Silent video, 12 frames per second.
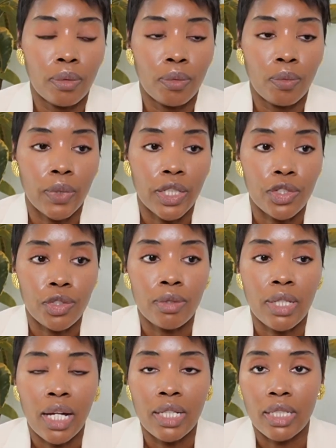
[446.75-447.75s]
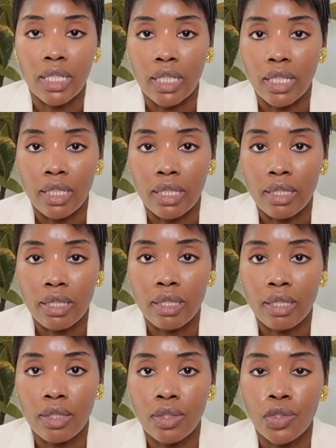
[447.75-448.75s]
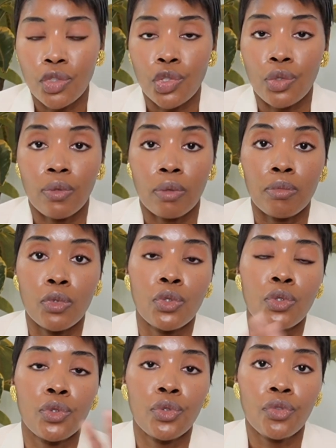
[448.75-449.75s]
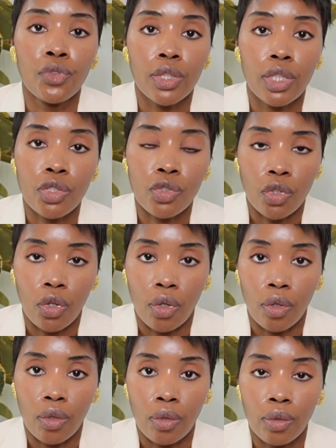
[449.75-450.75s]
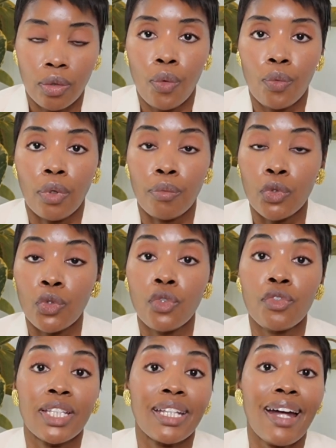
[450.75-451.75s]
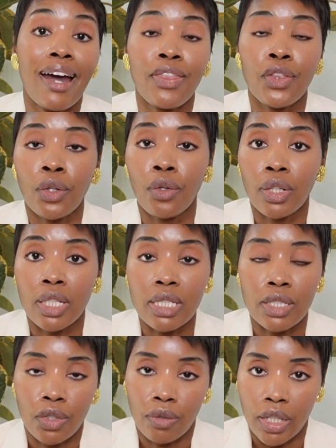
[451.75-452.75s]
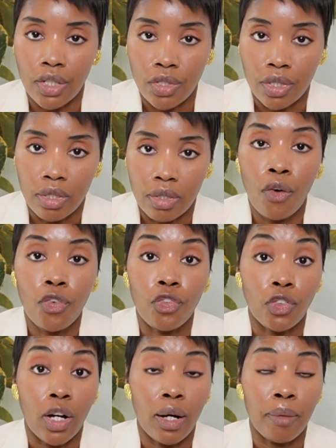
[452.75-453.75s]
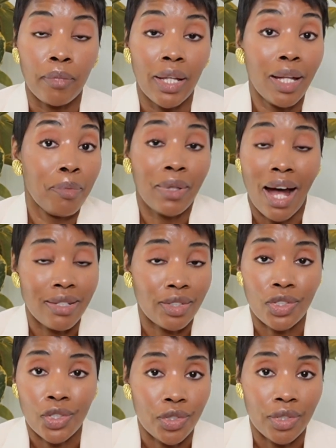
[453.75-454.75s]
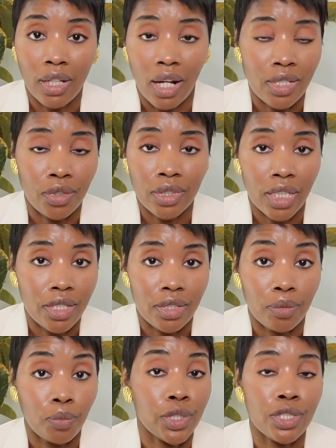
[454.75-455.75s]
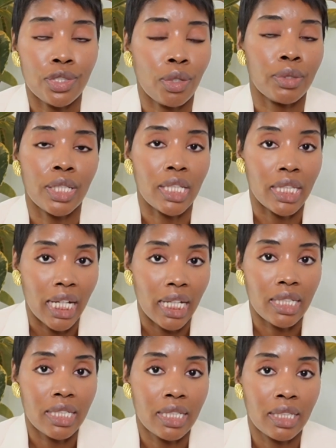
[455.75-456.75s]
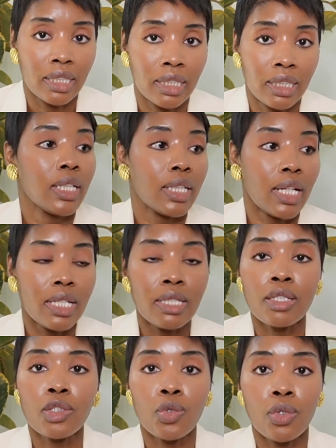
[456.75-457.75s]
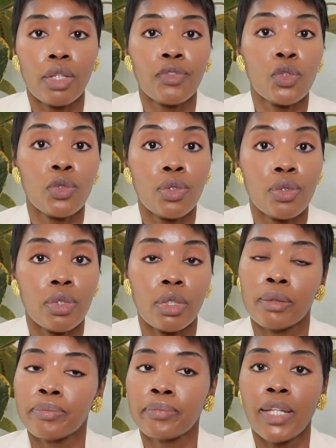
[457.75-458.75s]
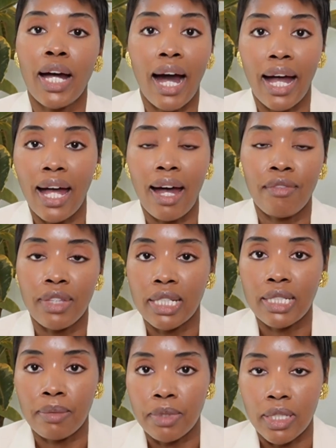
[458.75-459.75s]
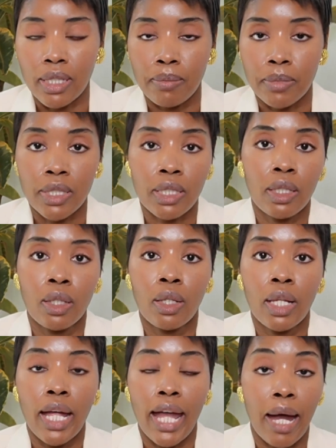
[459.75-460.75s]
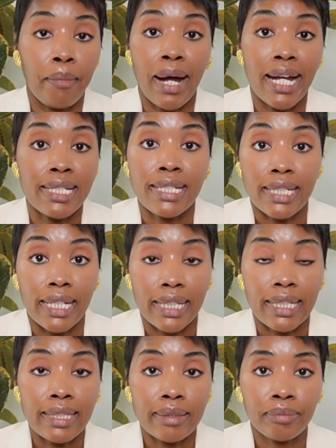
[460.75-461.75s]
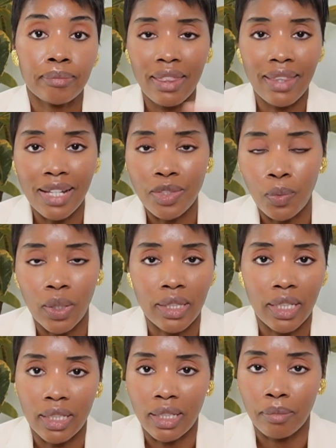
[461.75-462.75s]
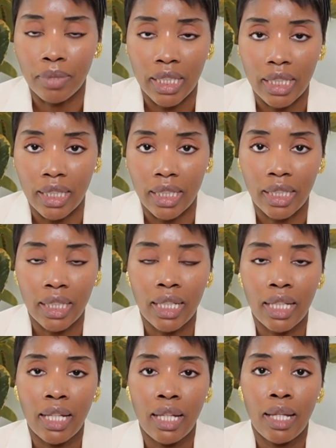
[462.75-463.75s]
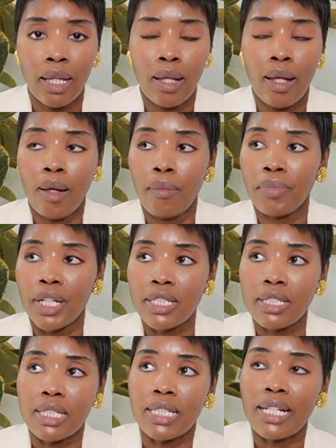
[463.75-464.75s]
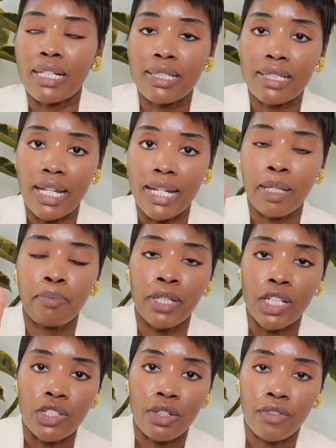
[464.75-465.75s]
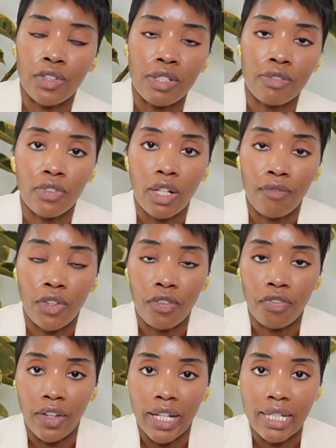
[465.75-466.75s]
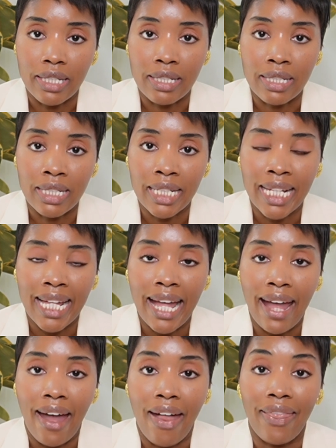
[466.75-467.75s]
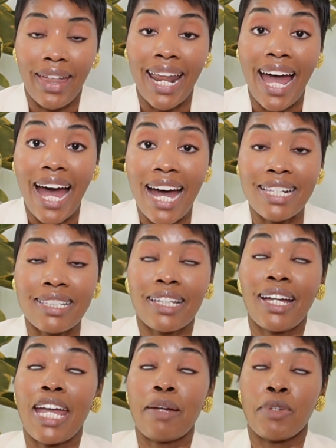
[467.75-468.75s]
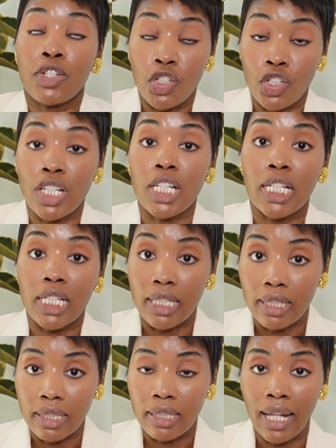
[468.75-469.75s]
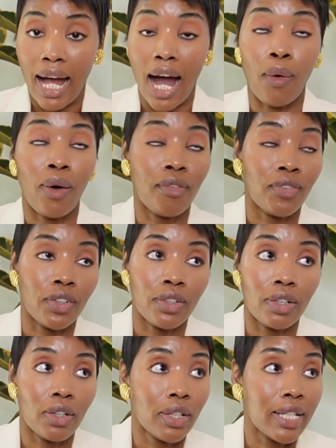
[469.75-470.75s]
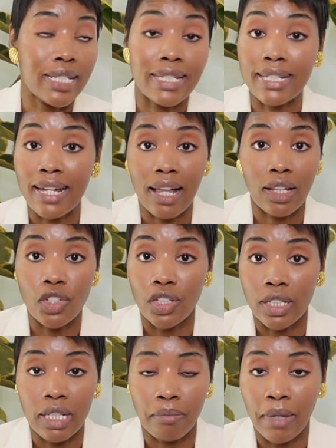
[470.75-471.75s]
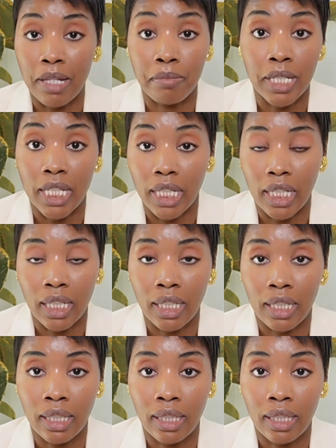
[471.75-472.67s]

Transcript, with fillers: We do not need to remove the soul, remove the ethical consideration from a plastic surgery consultation. We just don't need that. Yes, it's cool if you Google, I have these symptoms, am I sick? That's one thing completely. But to take a picture of your, of your face and then ask a machine, however intelligent it may be,